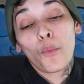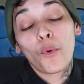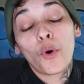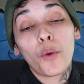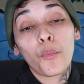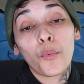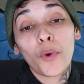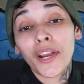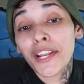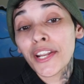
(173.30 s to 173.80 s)

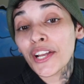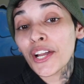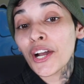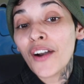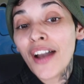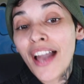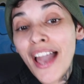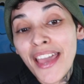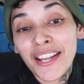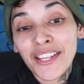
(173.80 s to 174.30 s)
Well, we're gonna
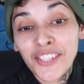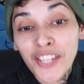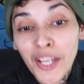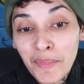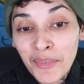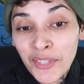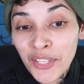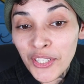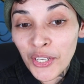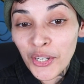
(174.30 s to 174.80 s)
go ahead and
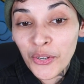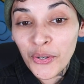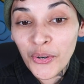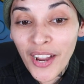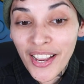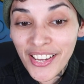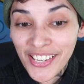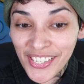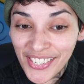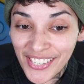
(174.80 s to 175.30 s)
jump into the
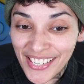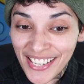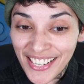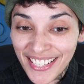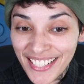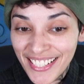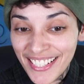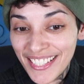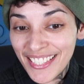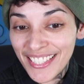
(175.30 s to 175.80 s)

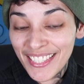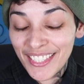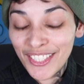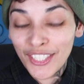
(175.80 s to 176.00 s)
questions.